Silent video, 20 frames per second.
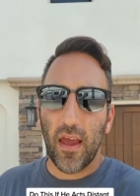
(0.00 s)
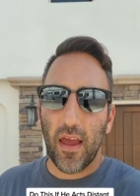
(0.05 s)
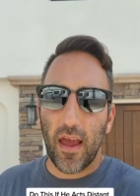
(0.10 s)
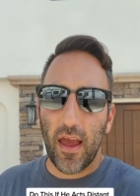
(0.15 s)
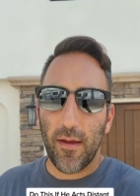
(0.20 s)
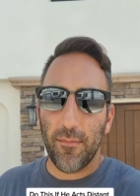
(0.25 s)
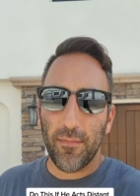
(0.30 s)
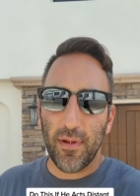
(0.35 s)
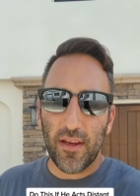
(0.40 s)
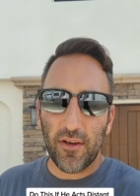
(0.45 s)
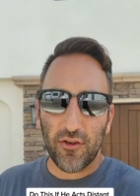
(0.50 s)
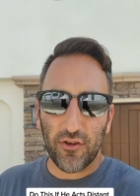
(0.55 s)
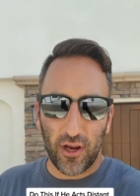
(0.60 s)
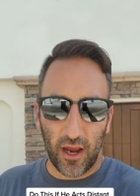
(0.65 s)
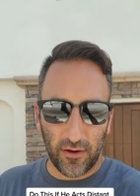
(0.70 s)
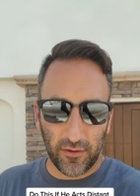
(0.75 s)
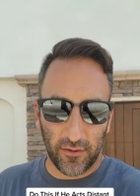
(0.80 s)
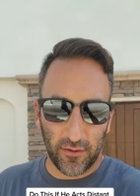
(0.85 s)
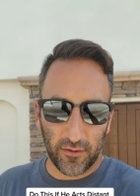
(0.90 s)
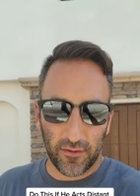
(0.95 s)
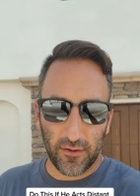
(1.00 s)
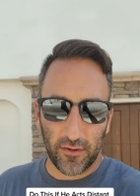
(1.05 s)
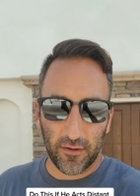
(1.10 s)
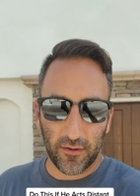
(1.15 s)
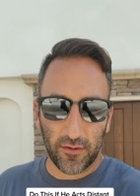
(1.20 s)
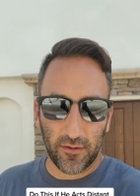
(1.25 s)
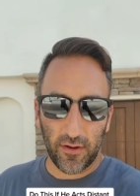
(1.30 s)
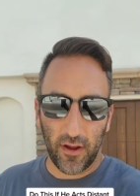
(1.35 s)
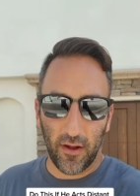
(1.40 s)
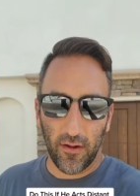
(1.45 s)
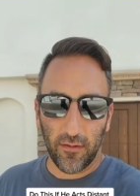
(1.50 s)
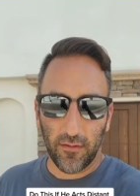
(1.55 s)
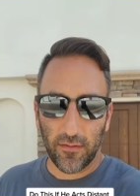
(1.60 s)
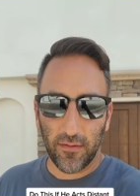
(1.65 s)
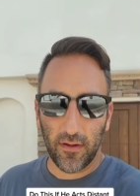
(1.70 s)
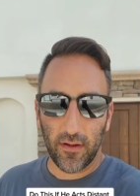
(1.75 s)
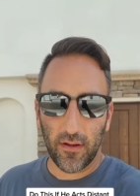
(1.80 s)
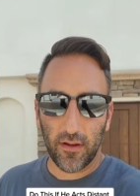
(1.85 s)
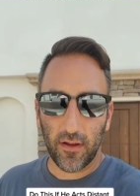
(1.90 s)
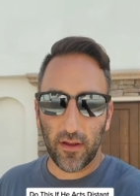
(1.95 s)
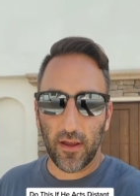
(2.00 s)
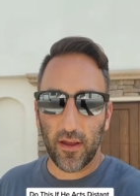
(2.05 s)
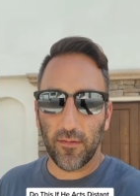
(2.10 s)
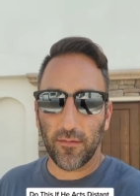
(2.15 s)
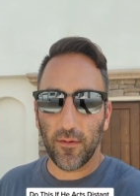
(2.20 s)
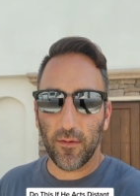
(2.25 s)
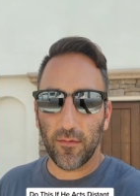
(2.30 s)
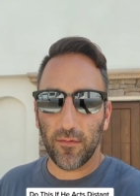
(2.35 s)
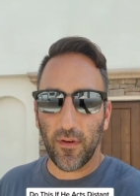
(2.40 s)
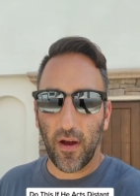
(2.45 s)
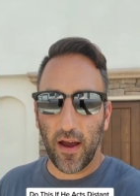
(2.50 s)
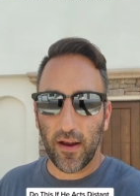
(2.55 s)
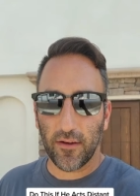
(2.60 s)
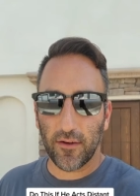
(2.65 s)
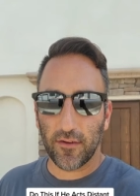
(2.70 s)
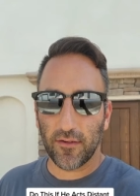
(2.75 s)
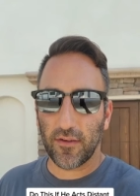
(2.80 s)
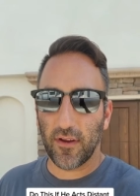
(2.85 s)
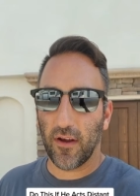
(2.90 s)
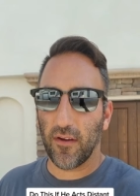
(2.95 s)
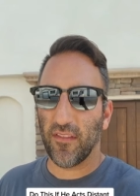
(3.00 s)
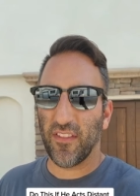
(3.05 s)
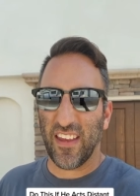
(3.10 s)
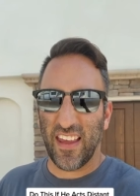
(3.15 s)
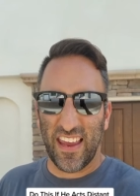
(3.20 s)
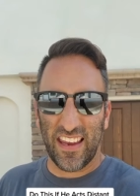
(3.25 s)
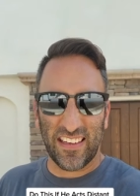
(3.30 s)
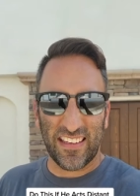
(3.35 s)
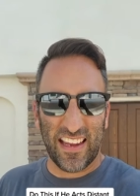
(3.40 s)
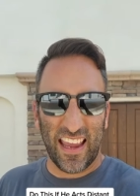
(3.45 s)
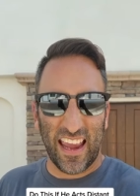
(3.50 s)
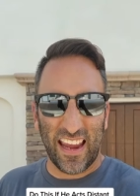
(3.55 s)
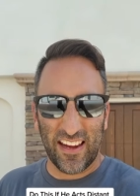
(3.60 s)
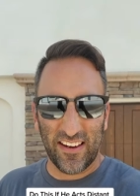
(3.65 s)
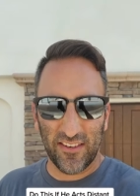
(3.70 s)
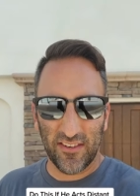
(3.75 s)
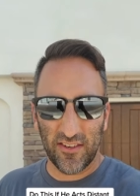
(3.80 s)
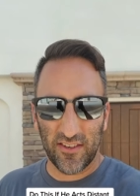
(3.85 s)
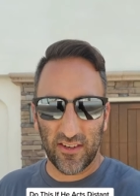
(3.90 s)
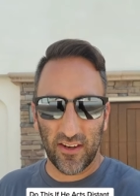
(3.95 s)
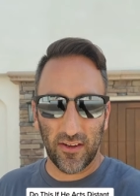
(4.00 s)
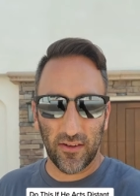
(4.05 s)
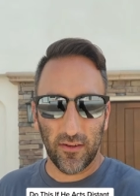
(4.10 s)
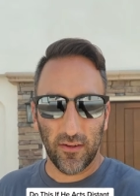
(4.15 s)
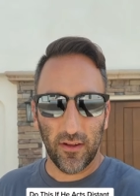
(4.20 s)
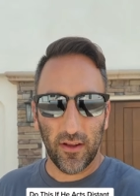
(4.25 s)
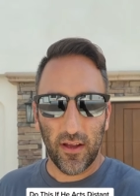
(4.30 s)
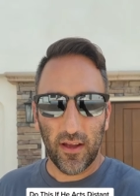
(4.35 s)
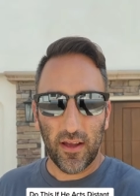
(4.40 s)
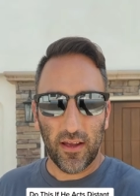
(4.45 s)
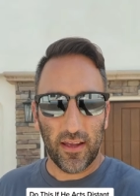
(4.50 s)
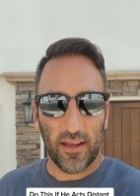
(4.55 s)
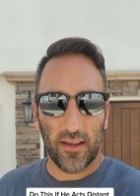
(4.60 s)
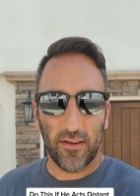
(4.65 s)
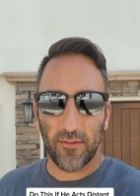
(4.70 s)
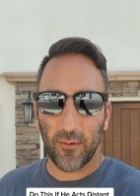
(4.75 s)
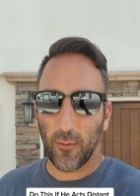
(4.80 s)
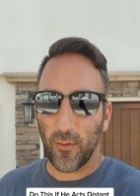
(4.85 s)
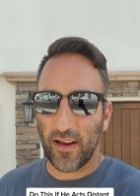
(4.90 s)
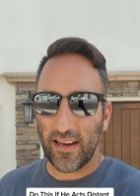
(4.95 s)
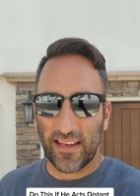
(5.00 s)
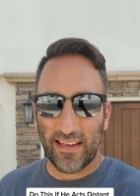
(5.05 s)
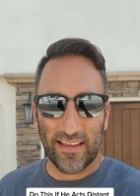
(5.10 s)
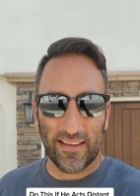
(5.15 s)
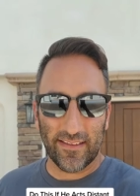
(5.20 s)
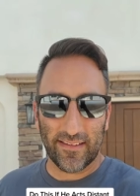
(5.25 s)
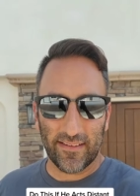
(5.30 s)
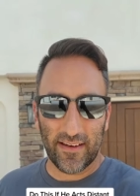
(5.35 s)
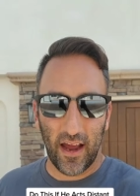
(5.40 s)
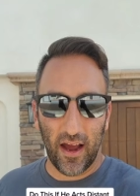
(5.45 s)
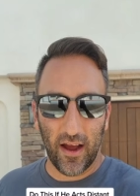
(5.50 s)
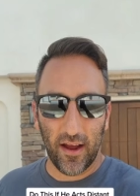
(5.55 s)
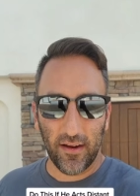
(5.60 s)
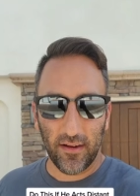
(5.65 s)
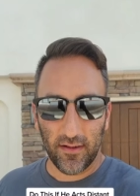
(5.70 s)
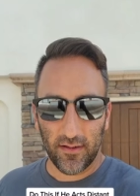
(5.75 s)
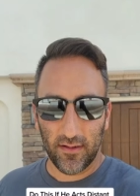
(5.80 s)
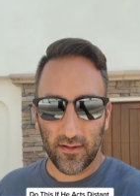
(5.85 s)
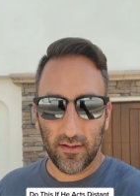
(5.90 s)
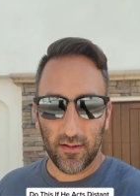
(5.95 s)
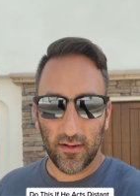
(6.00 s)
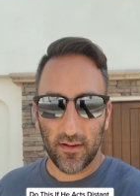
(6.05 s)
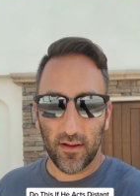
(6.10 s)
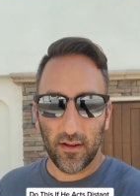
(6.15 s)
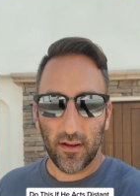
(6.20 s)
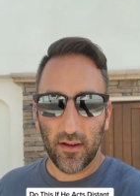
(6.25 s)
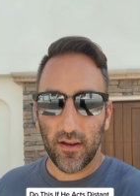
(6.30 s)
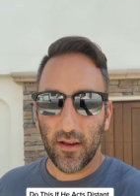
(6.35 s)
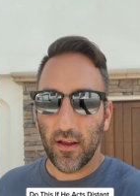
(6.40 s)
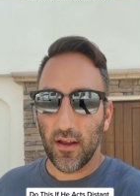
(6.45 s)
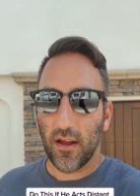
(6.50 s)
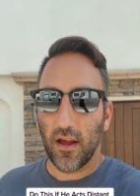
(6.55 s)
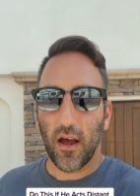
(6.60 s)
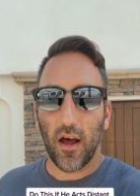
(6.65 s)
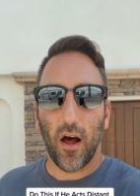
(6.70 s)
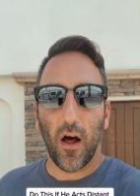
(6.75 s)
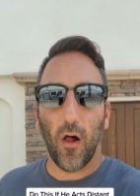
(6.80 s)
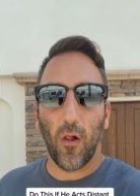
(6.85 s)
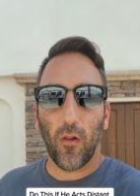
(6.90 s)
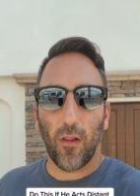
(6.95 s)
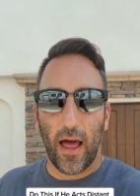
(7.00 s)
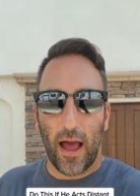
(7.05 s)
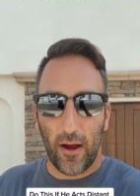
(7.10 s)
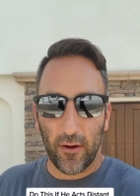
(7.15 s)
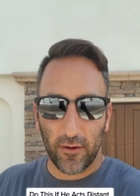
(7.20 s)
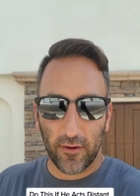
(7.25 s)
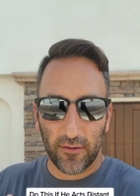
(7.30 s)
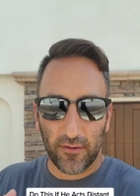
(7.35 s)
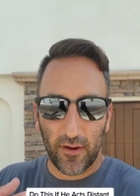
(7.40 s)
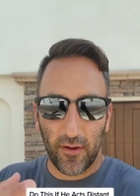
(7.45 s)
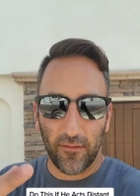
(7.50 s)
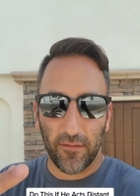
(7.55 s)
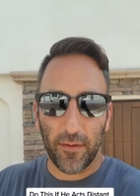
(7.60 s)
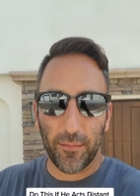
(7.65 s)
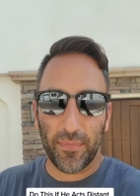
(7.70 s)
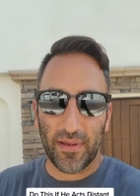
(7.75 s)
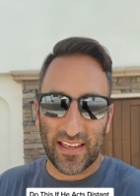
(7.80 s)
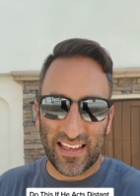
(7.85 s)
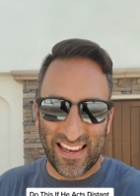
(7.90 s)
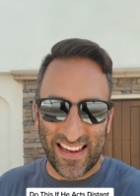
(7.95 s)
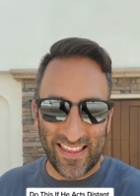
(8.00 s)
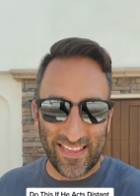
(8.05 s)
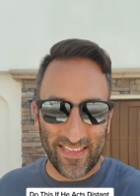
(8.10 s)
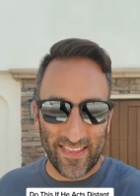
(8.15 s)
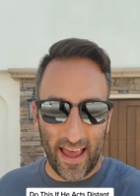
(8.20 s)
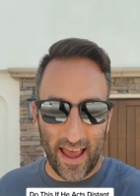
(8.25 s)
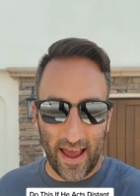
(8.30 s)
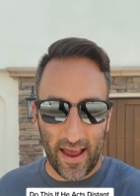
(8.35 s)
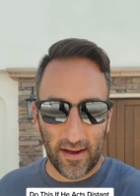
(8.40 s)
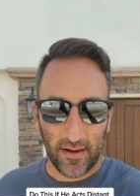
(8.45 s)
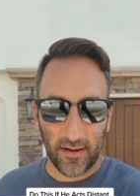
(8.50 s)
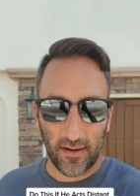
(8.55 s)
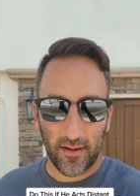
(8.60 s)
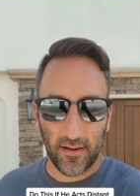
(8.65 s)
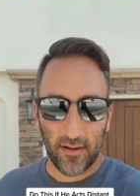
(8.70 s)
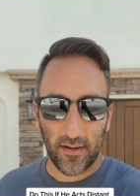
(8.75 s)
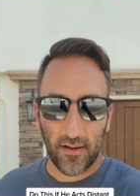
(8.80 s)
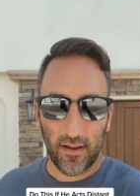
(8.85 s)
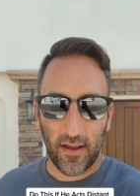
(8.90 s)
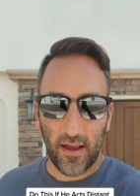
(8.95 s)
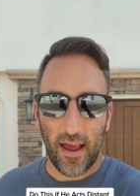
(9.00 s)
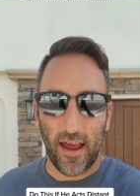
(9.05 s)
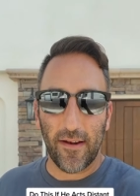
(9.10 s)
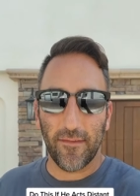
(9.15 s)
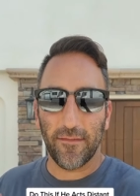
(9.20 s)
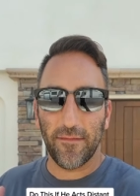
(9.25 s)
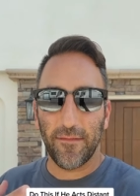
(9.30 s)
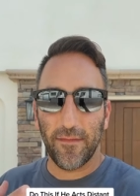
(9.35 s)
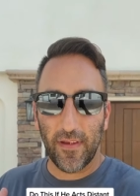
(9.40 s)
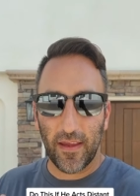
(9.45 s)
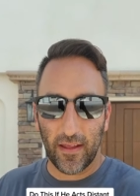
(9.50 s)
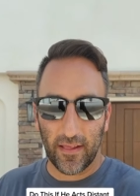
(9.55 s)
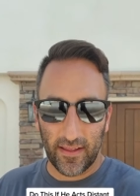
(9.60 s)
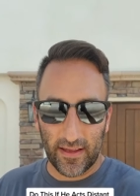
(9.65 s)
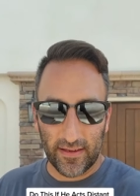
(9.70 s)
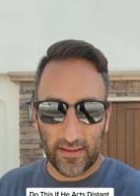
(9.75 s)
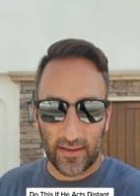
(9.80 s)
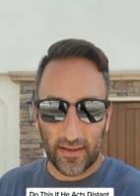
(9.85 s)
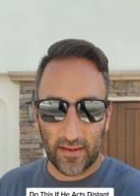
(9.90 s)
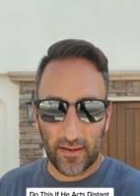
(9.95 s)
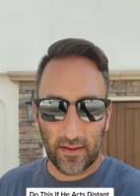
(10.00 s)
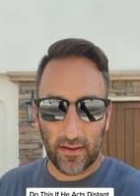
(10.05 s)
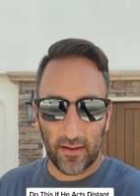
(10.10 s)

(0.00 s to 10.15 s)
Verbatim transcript: And be gentle to yourself. If you find yourself engaged still, even when he's not, allow yourself to be in that and feel it.